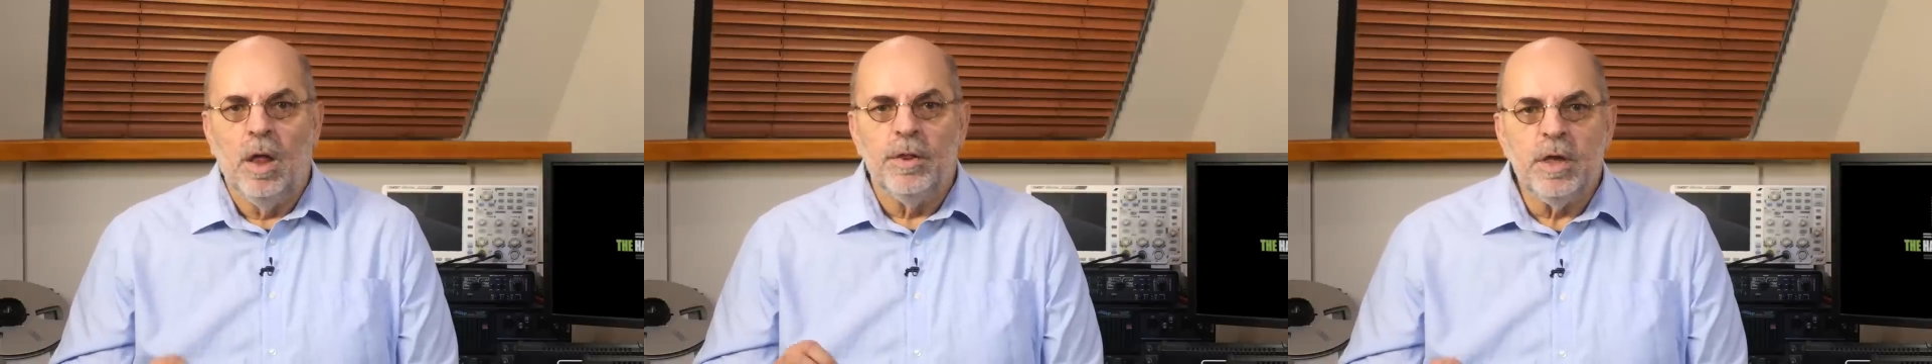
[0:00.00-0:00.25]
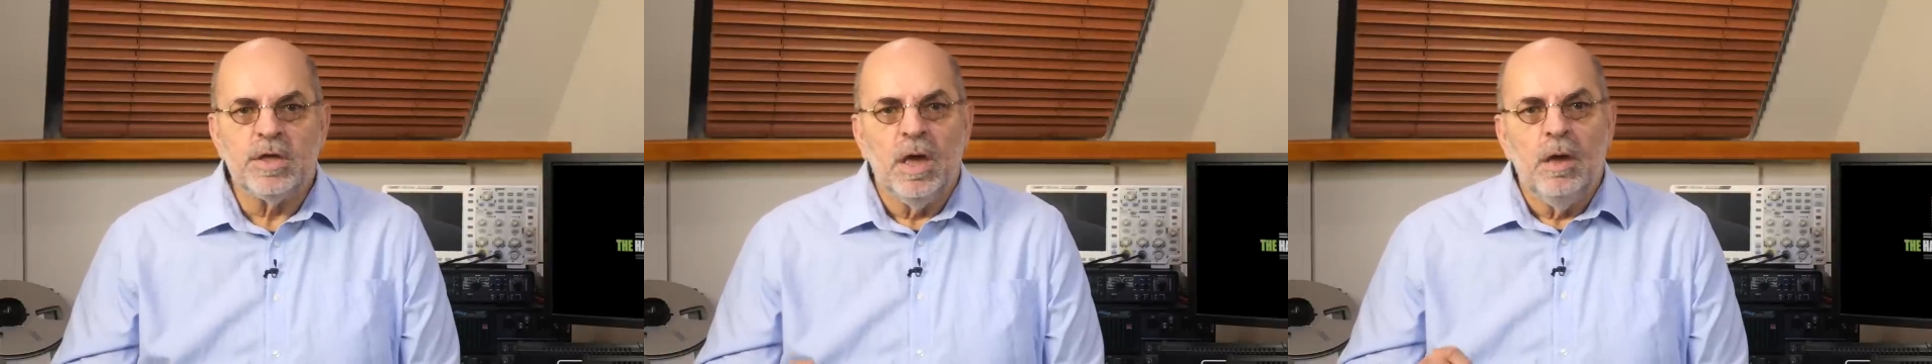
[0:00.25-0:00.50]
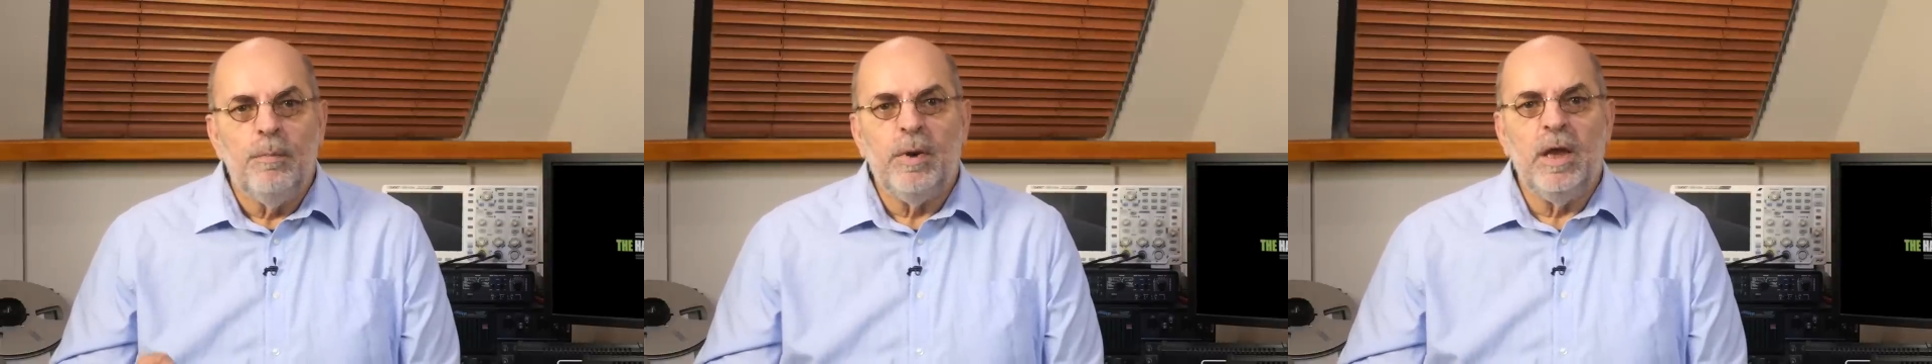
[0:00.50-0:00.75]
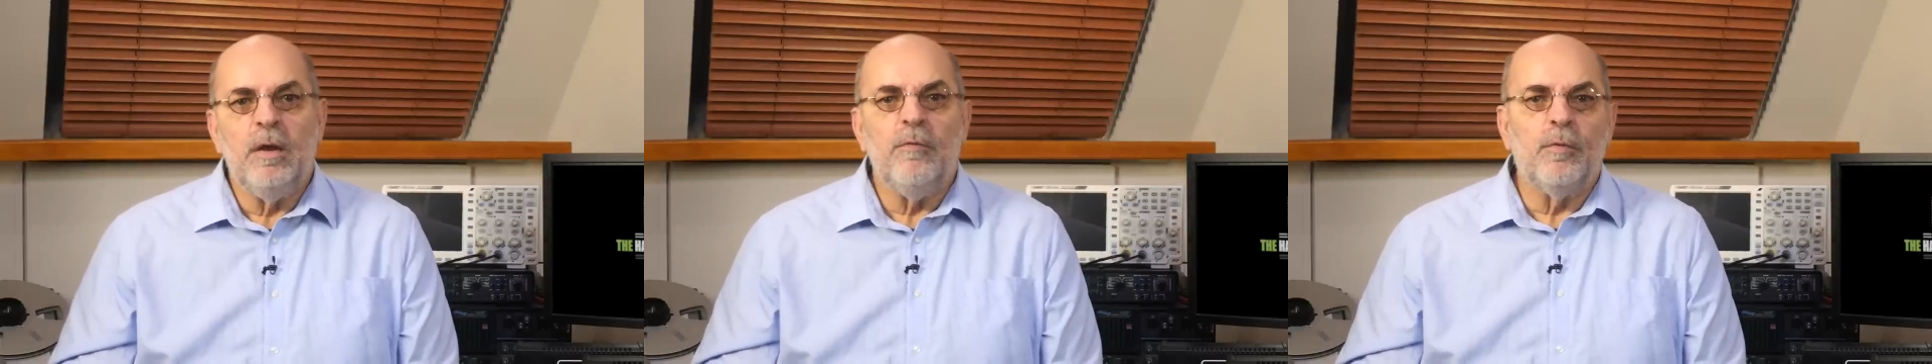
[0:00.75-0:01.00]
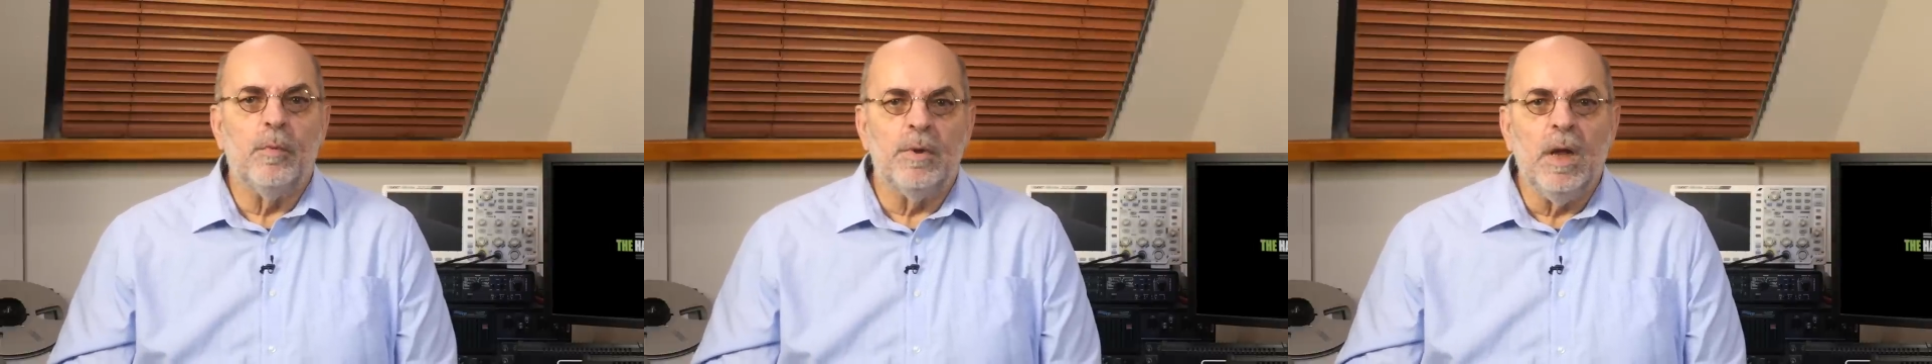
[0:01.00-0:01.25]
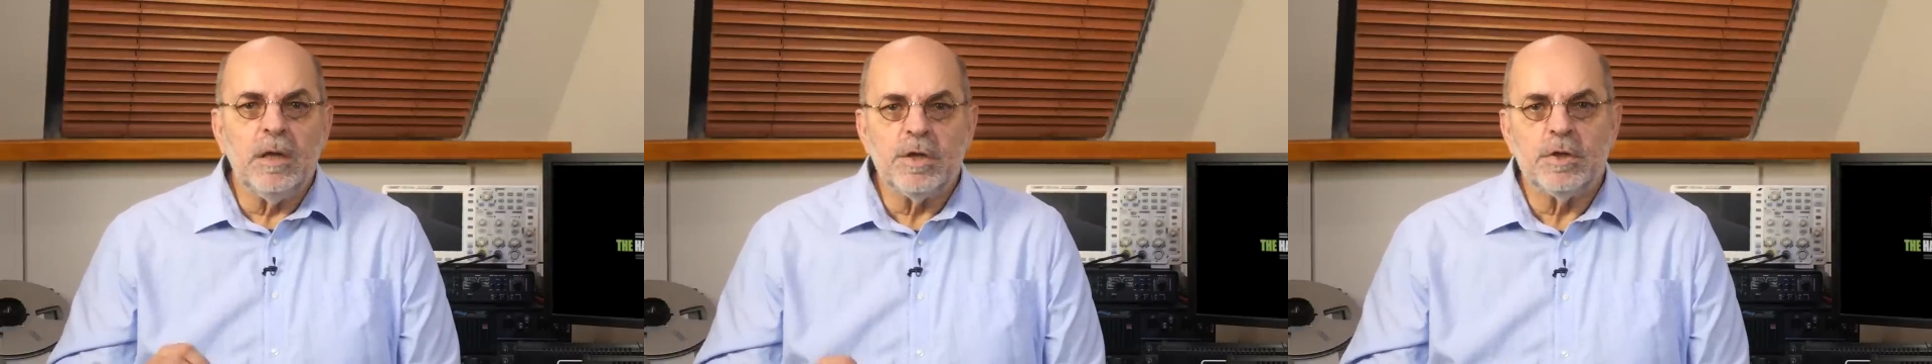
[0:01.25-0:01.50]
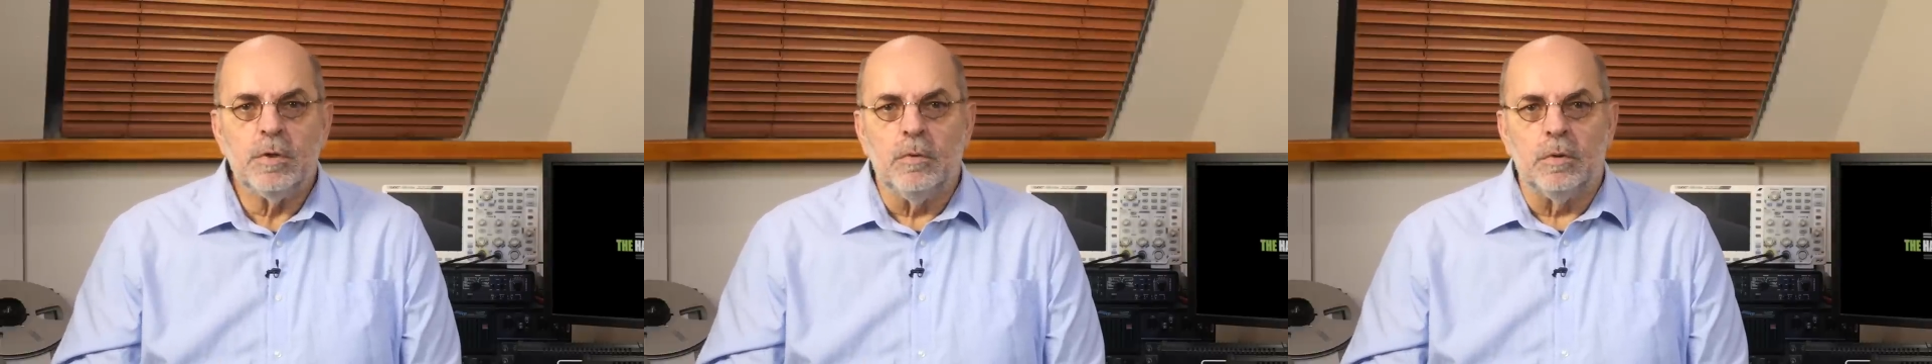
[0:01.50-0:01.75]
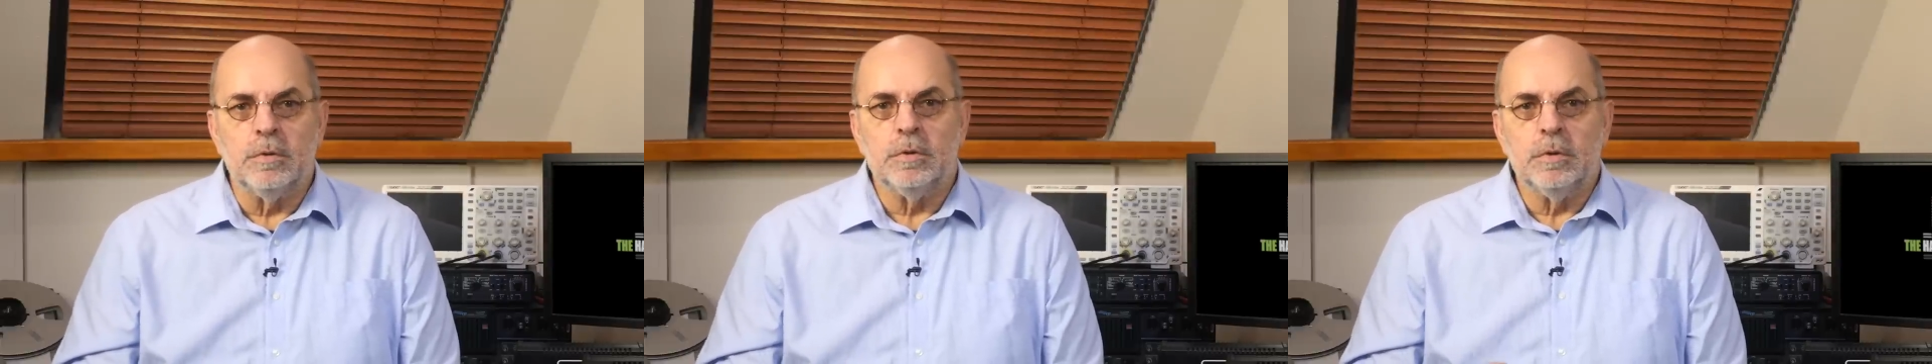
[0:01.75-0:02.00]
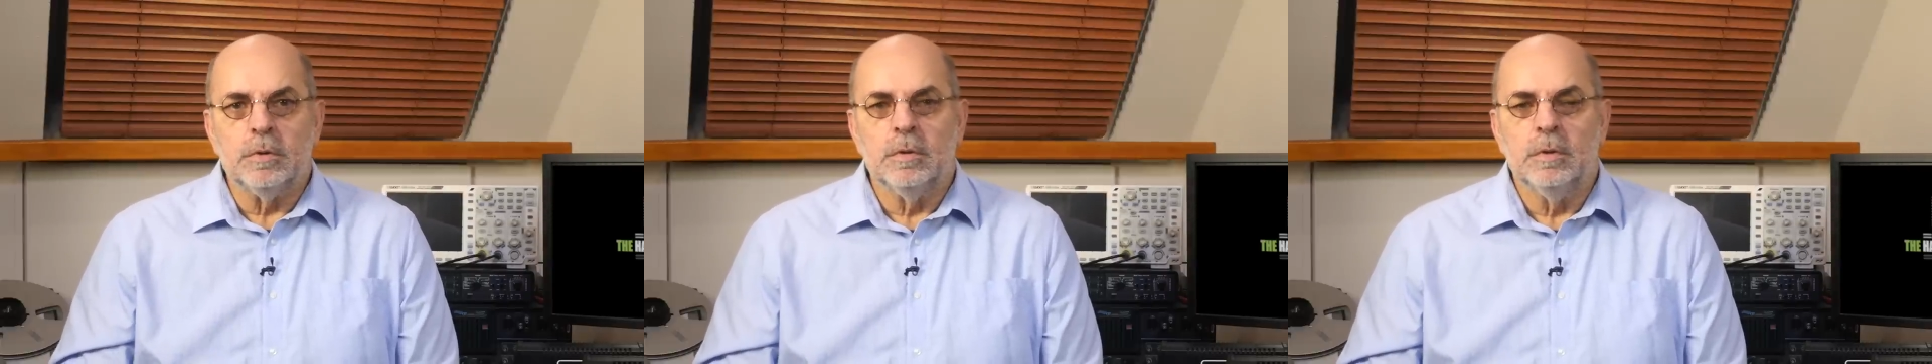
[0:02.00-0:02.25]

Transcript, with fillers: thus playing from another source.